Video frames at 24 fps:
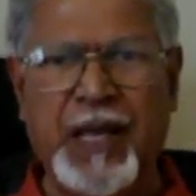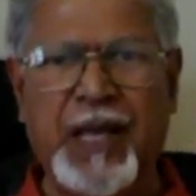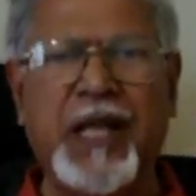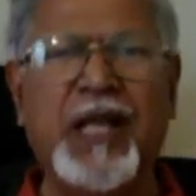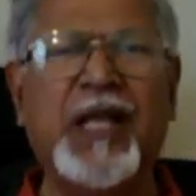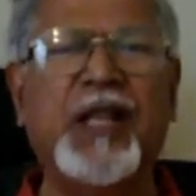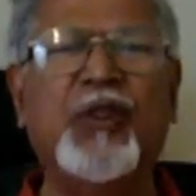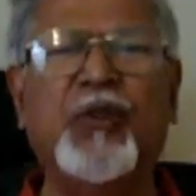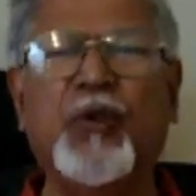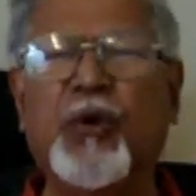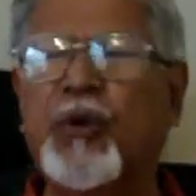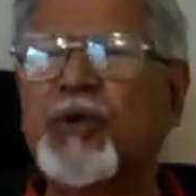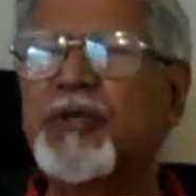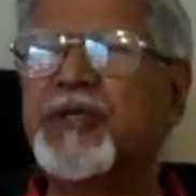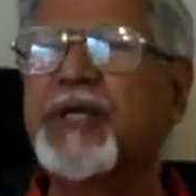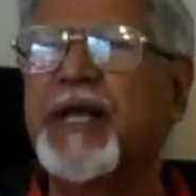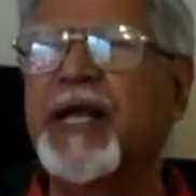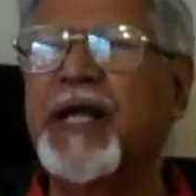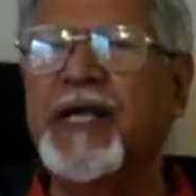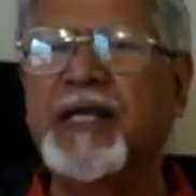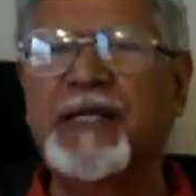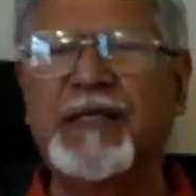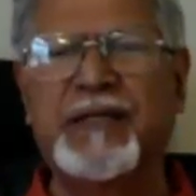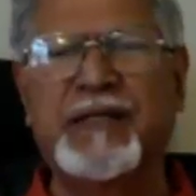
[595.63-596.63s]
In those
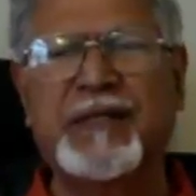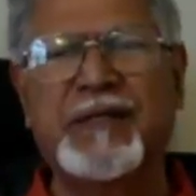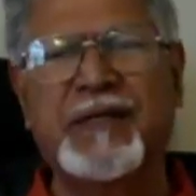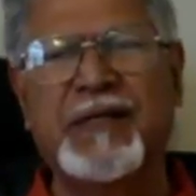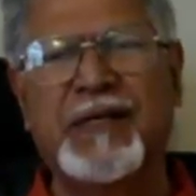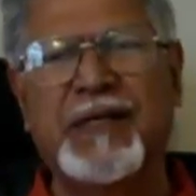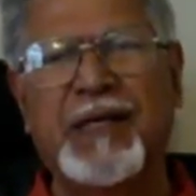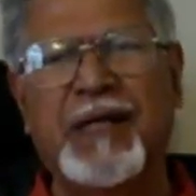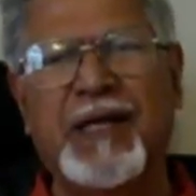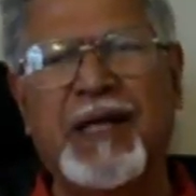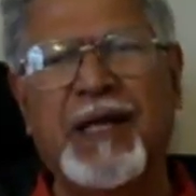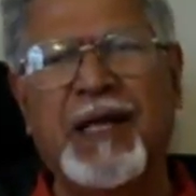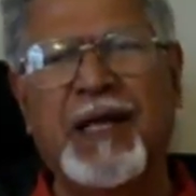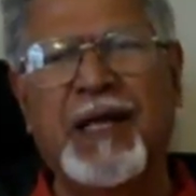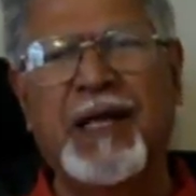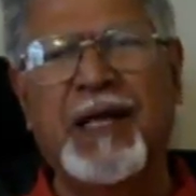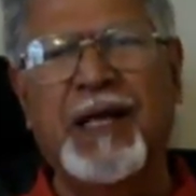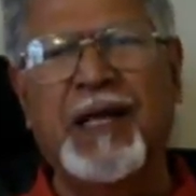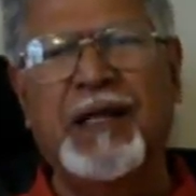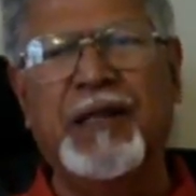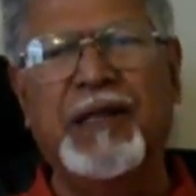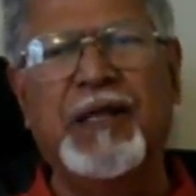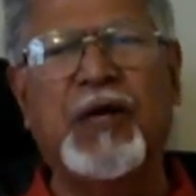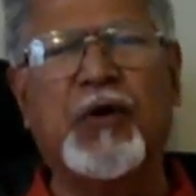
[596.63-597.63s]
days,
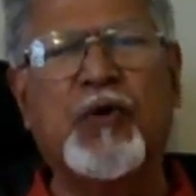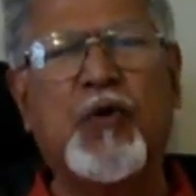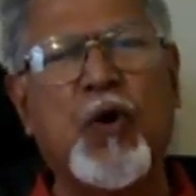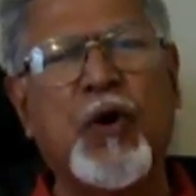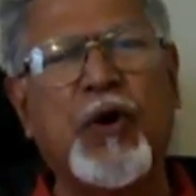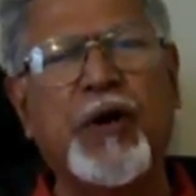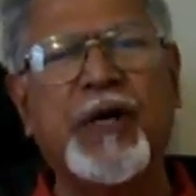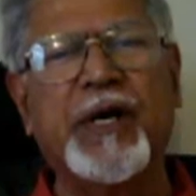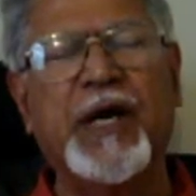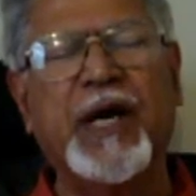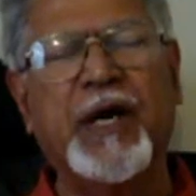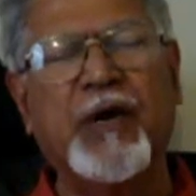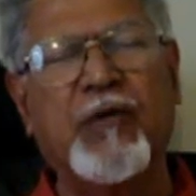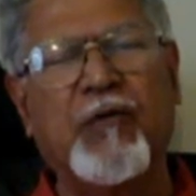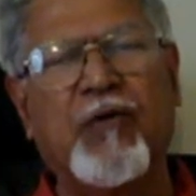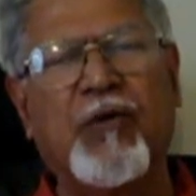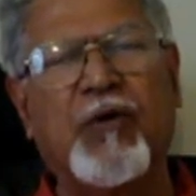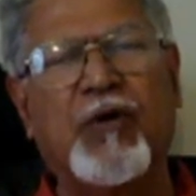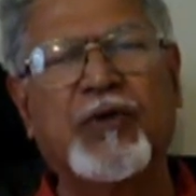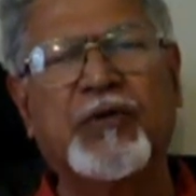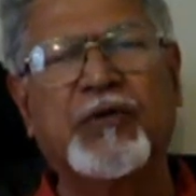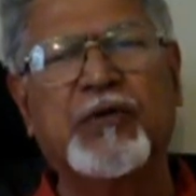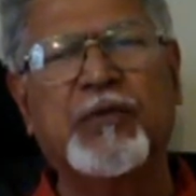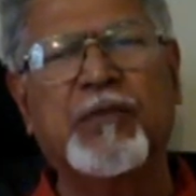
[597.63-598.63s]
the coconut
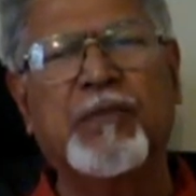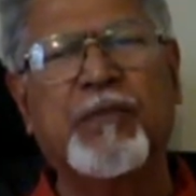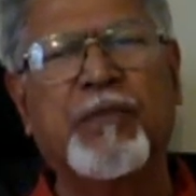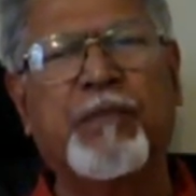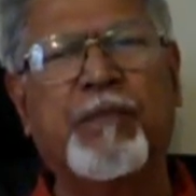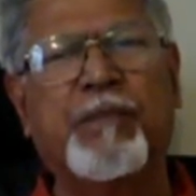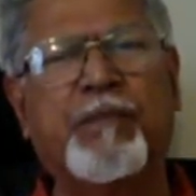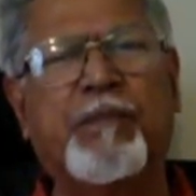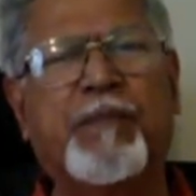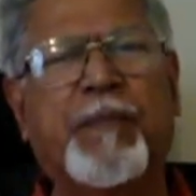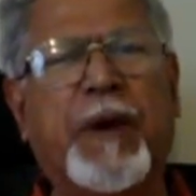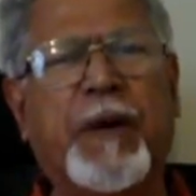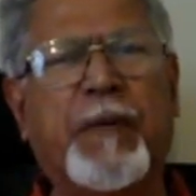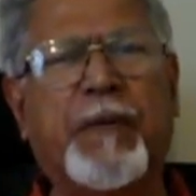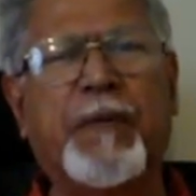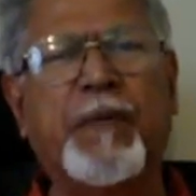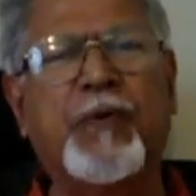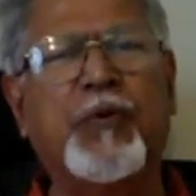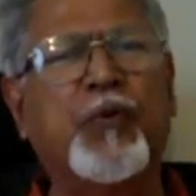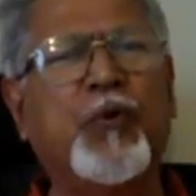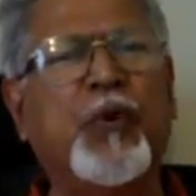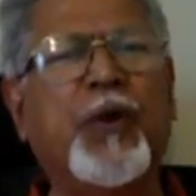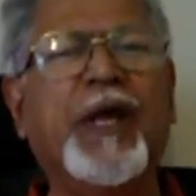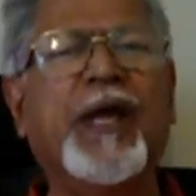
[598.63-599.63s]
was for
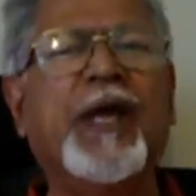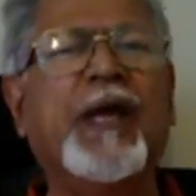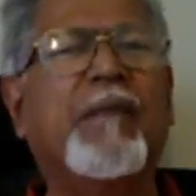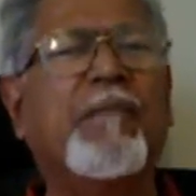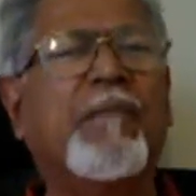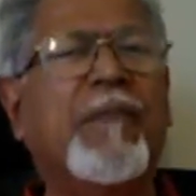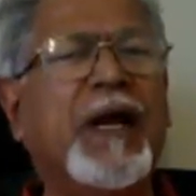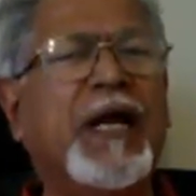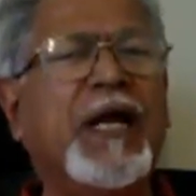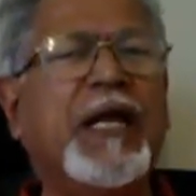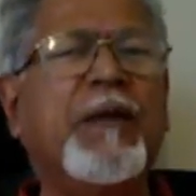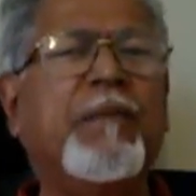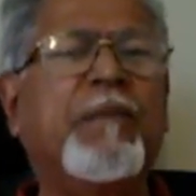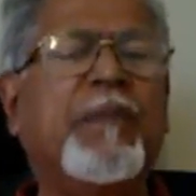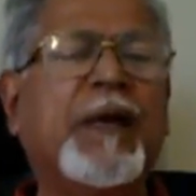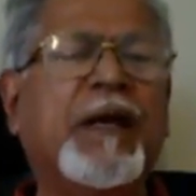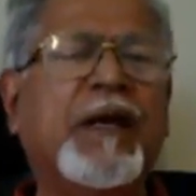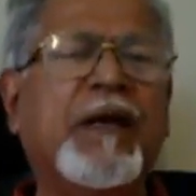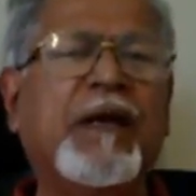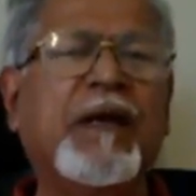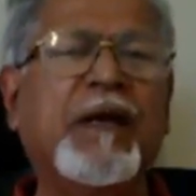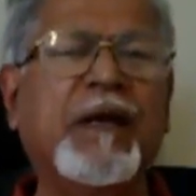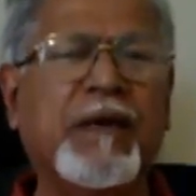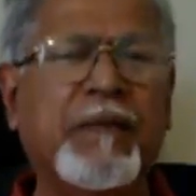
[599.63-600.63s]
doing a
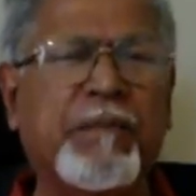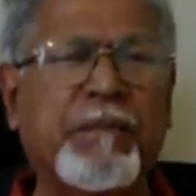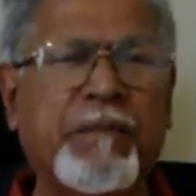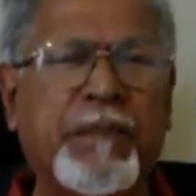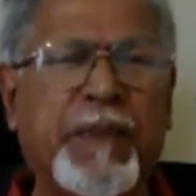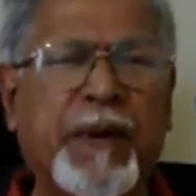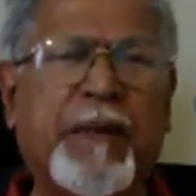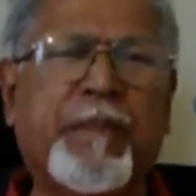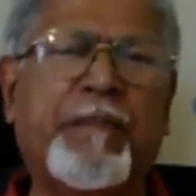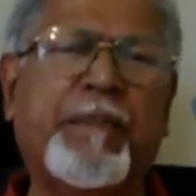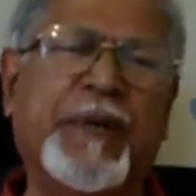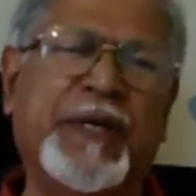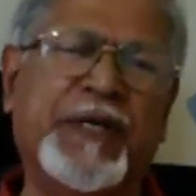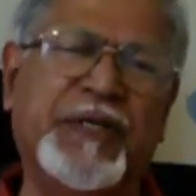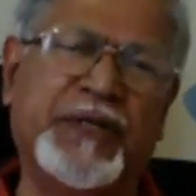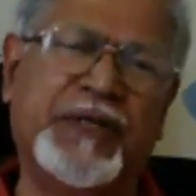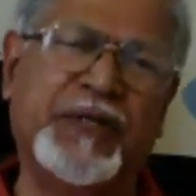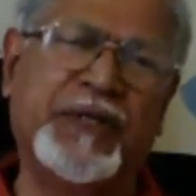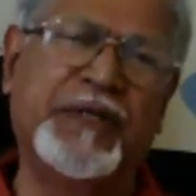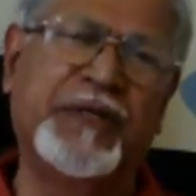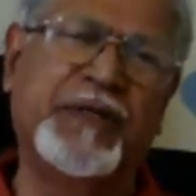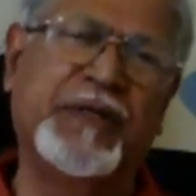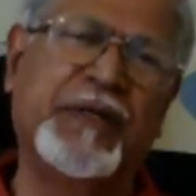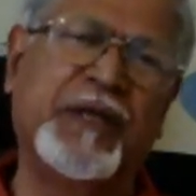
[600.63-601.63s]
multiple
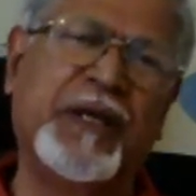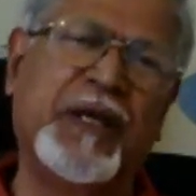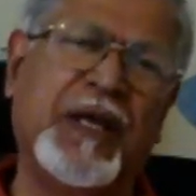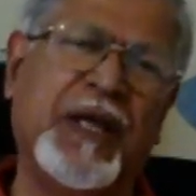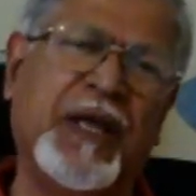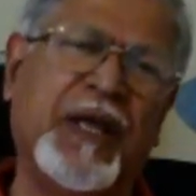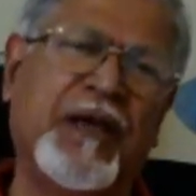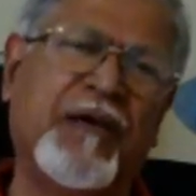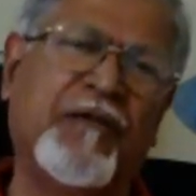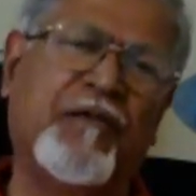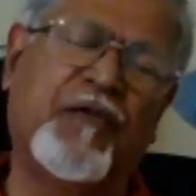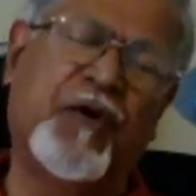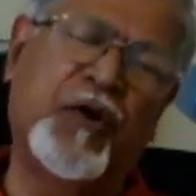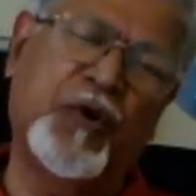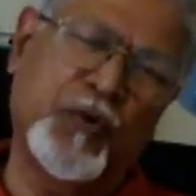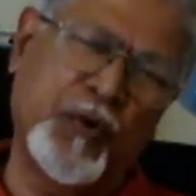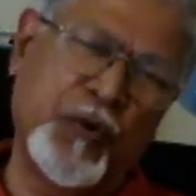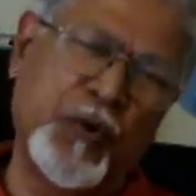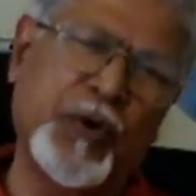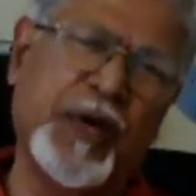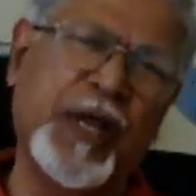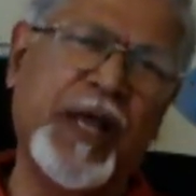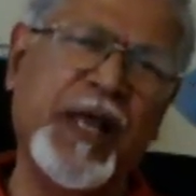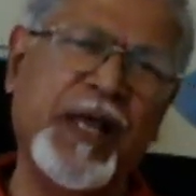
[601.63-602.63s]
purpose, for
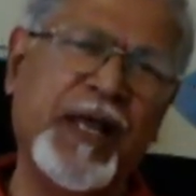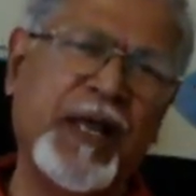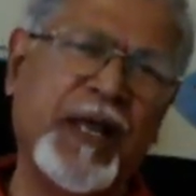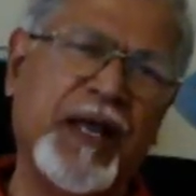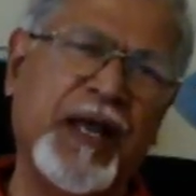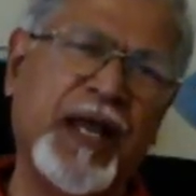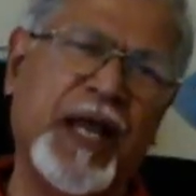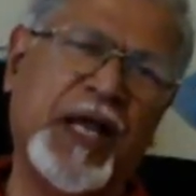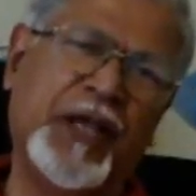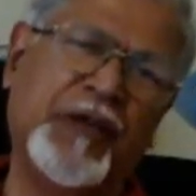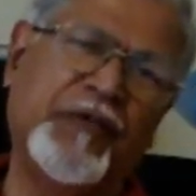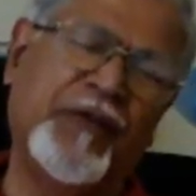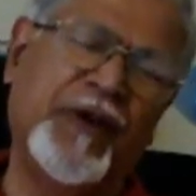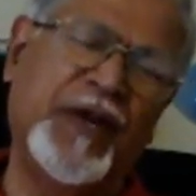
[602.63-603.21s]
cooking as